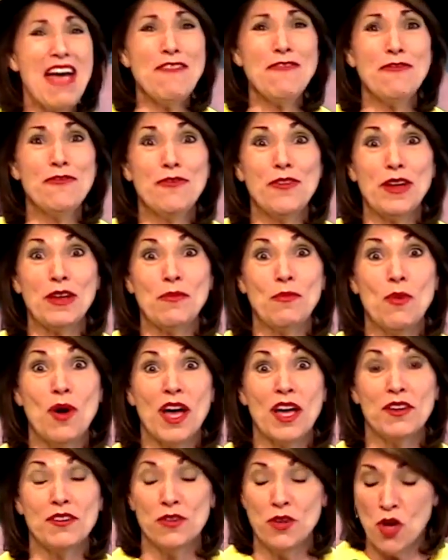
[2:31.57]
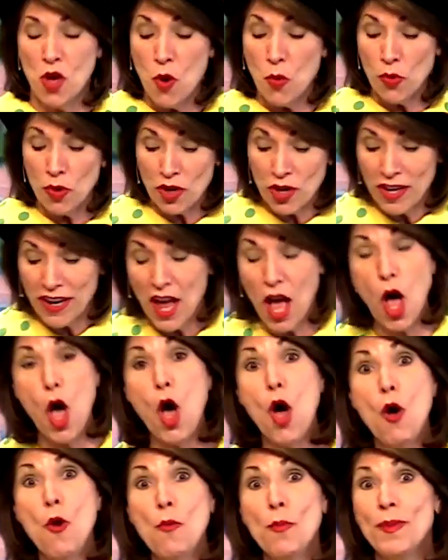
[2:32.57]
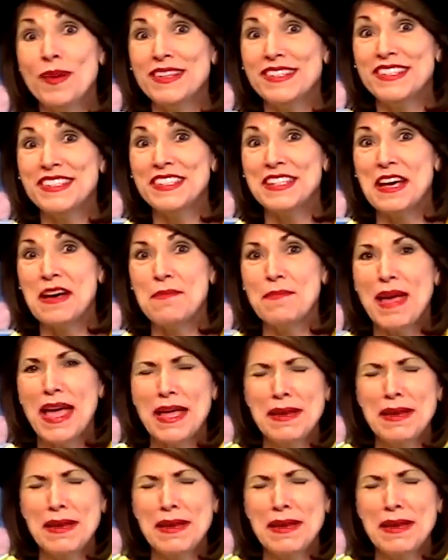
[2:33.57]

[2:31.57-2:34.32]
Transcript: everyone. We're going to open some